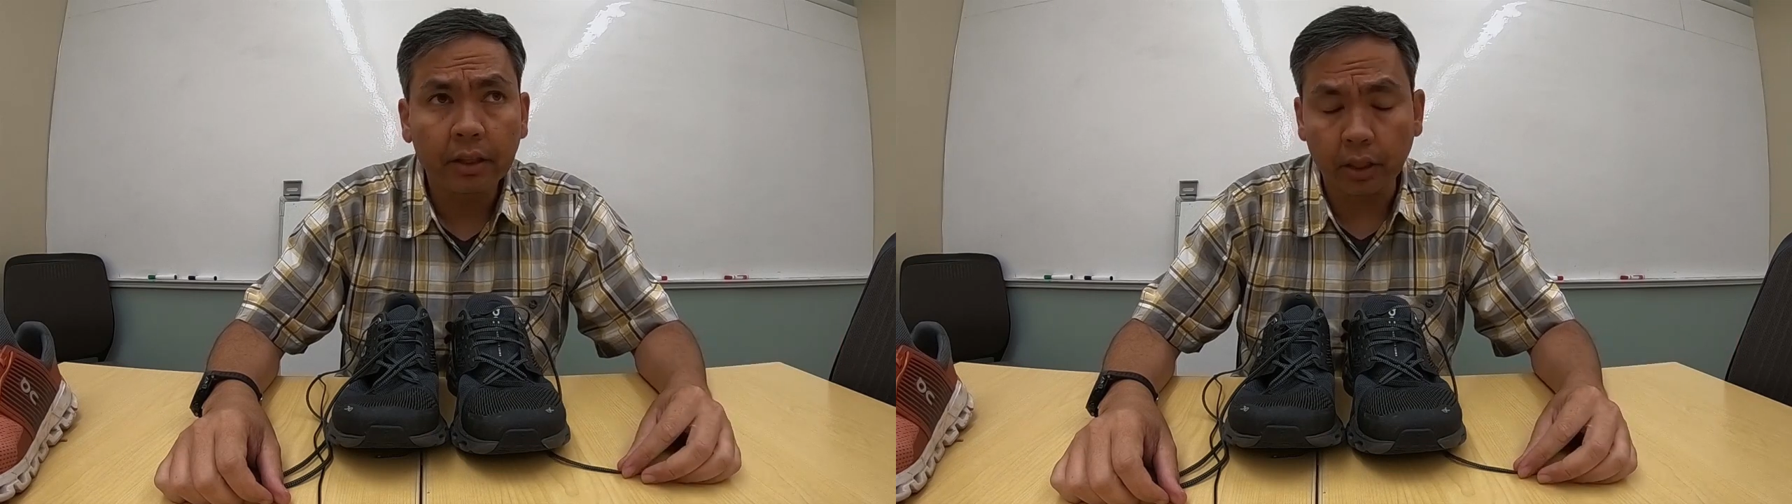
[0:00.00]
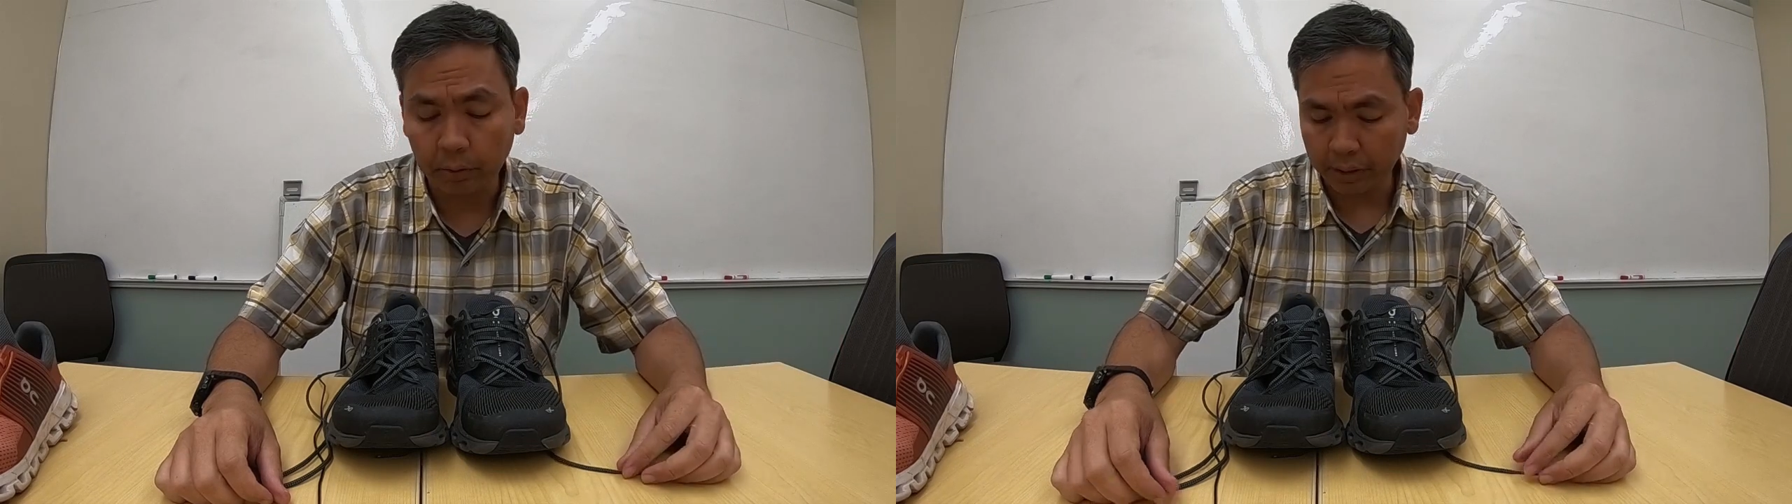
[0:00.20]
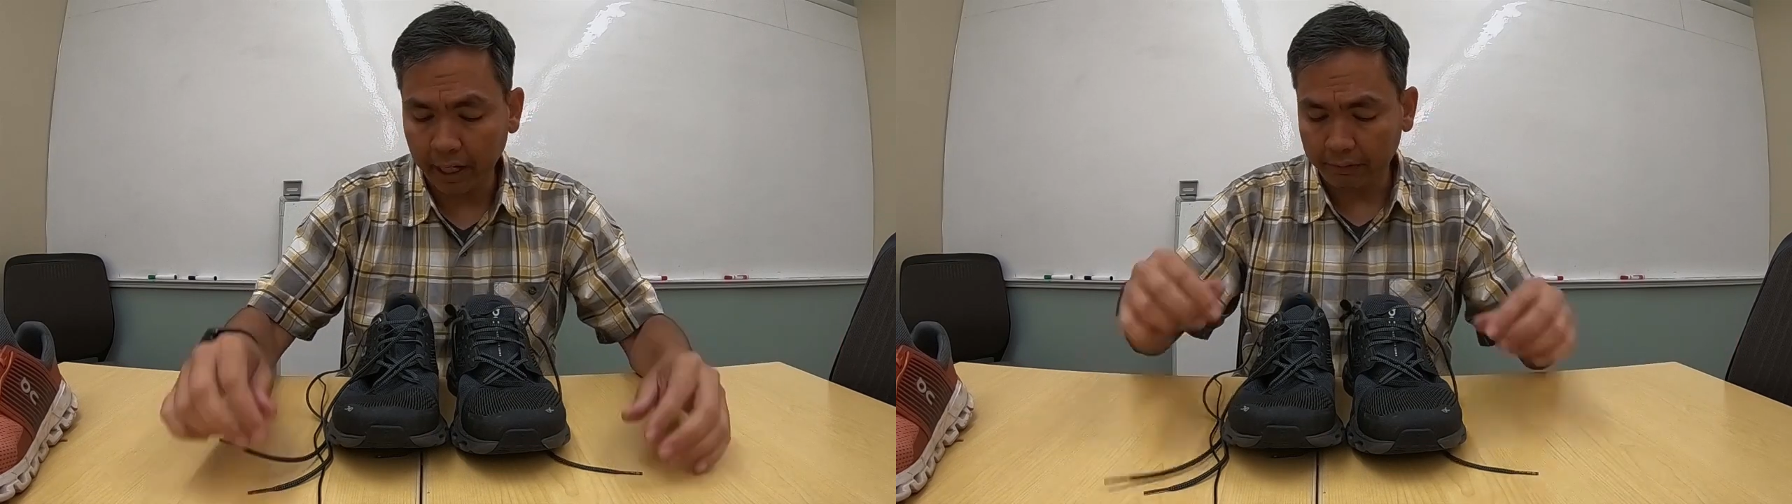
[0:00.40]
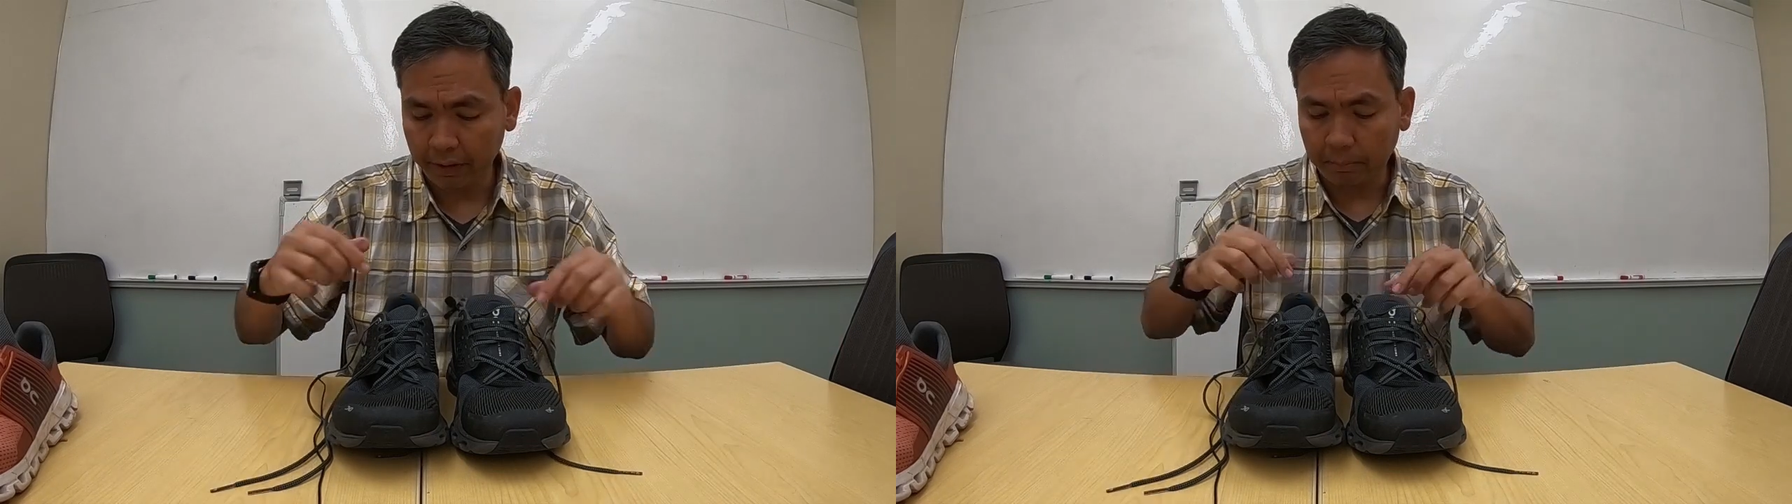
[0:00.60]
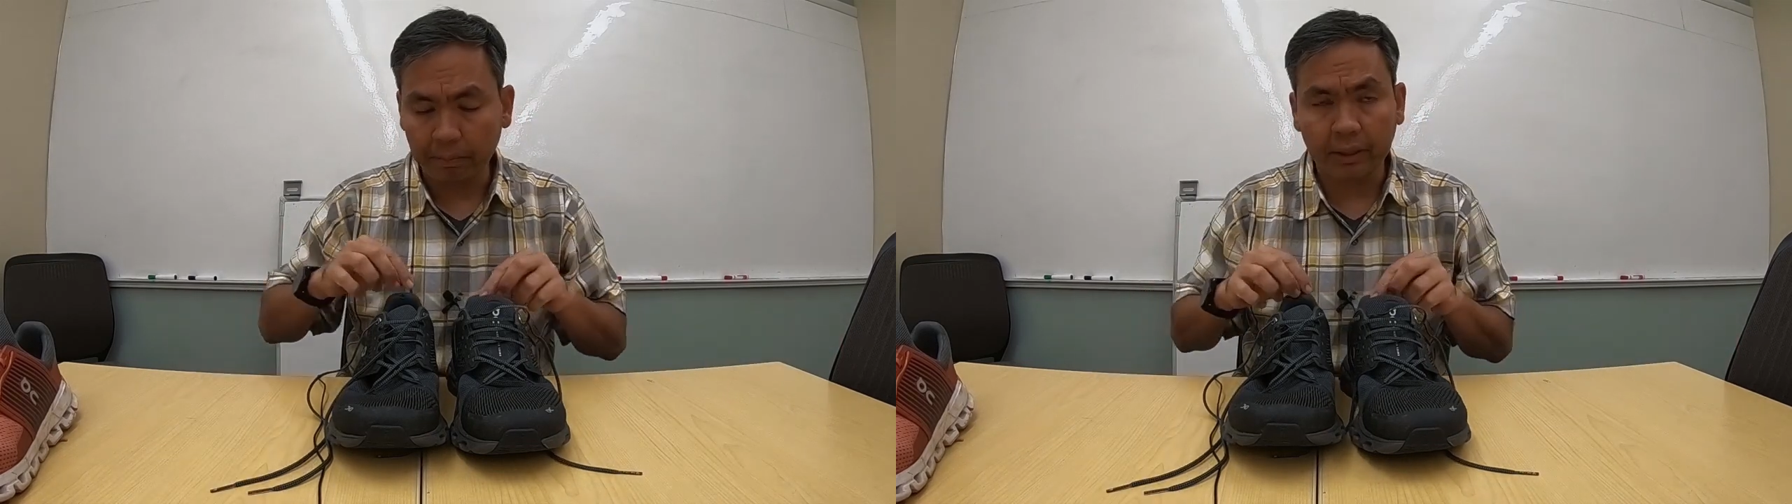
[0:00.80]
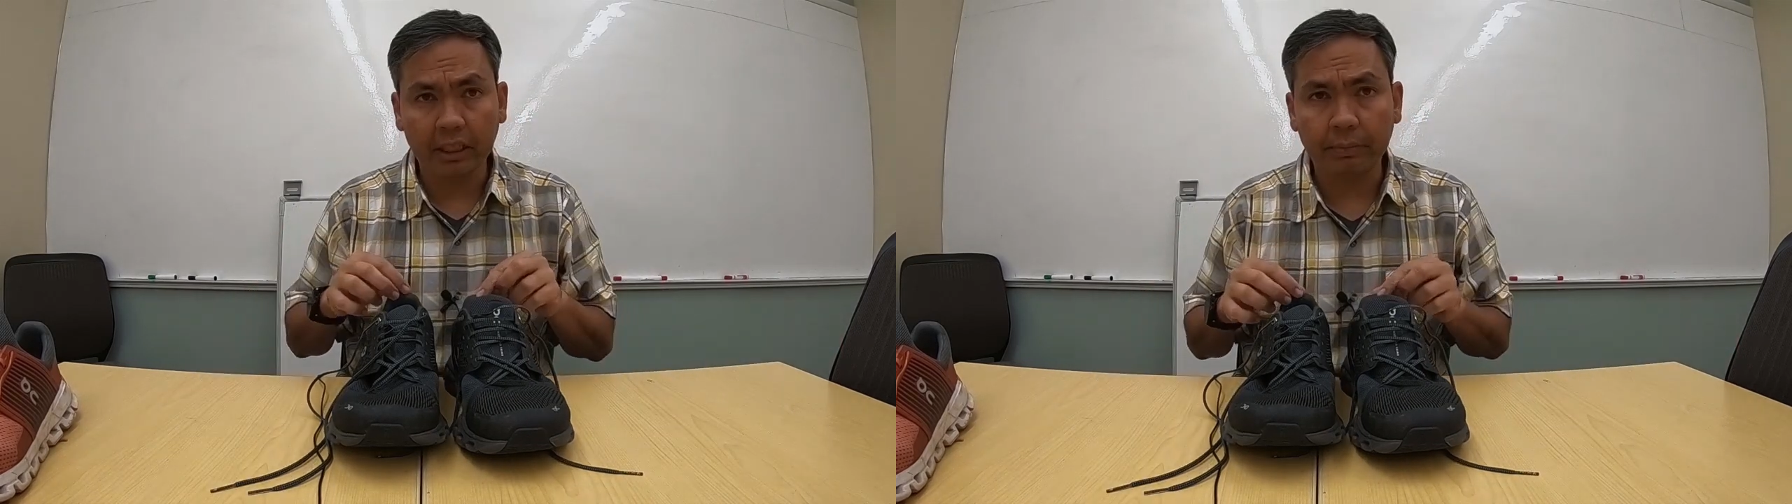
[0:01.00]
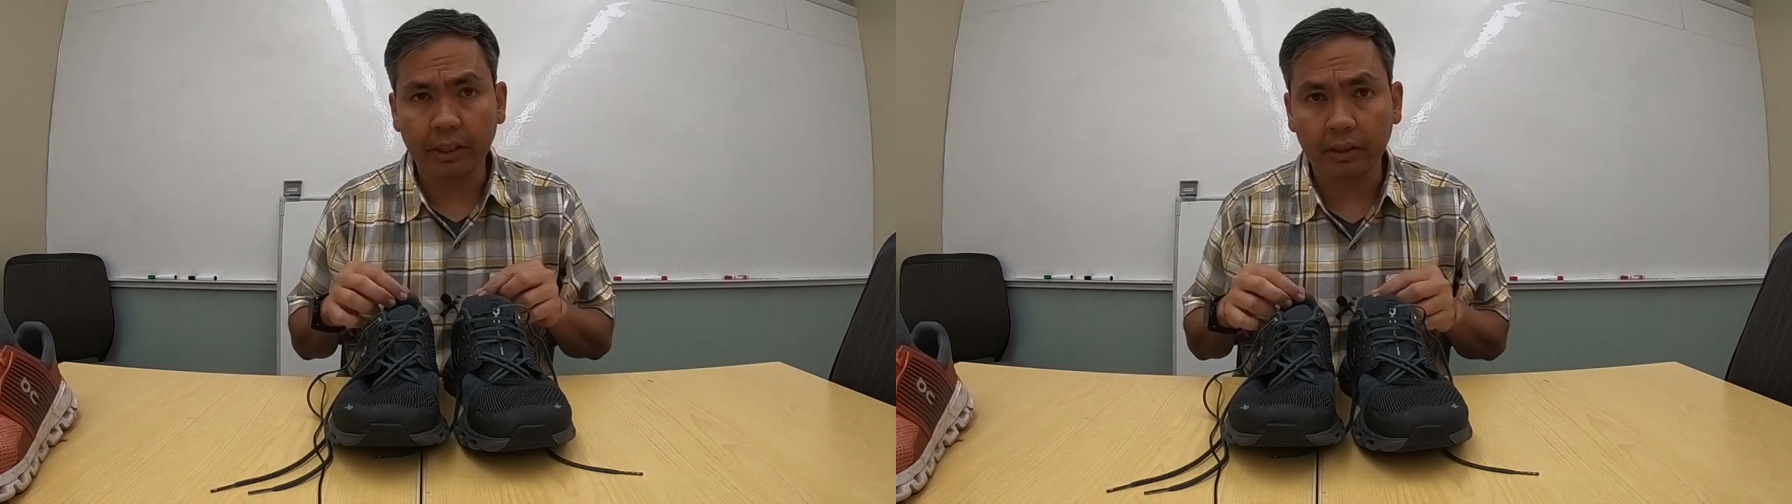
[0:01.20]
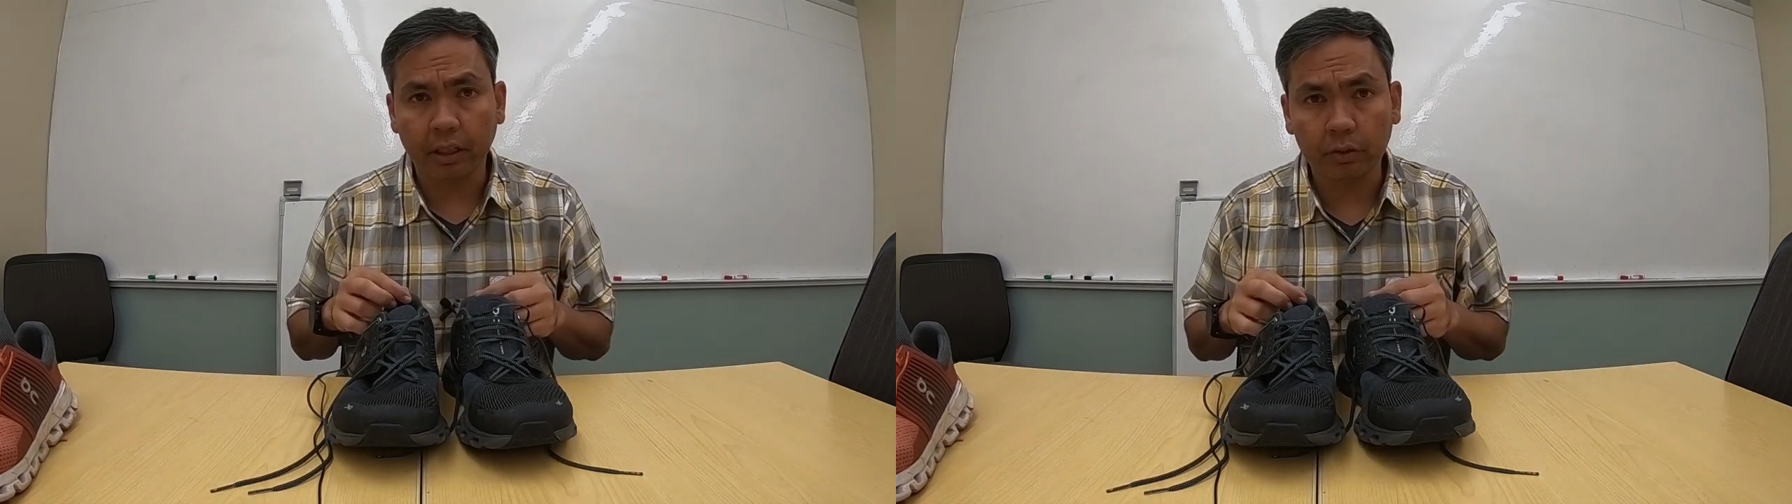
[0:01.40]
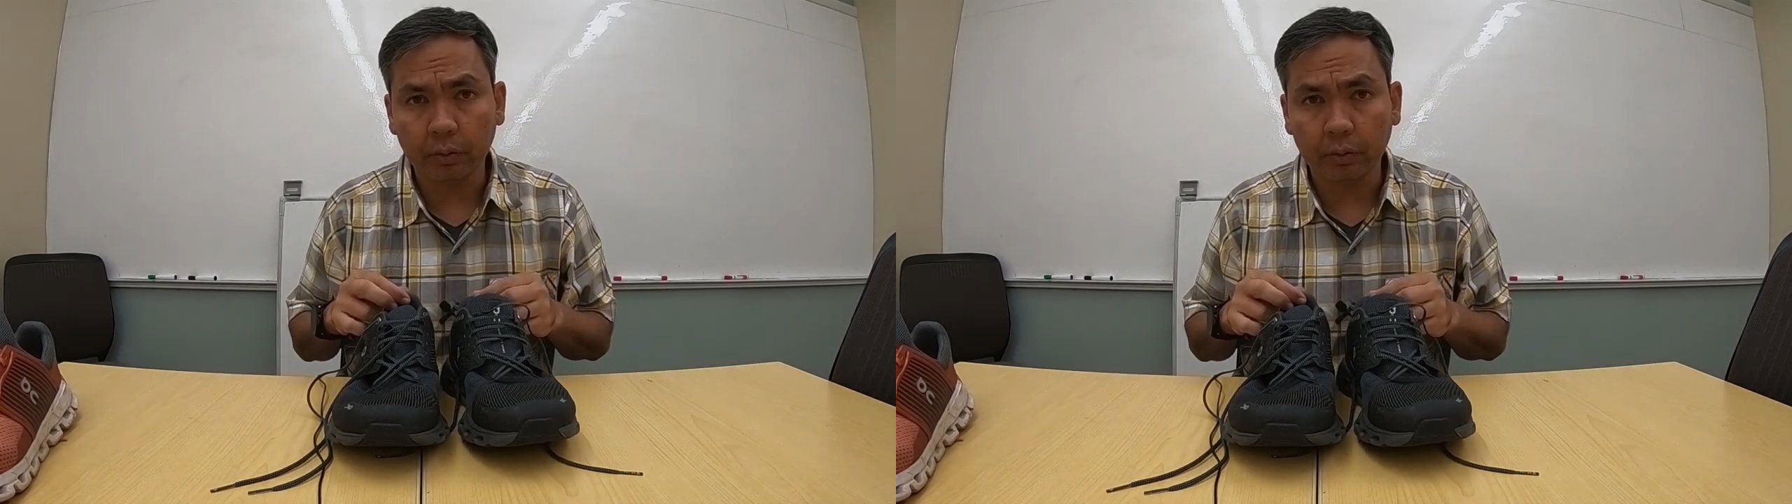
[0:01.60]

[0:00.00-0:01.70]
those have it, but that's because I was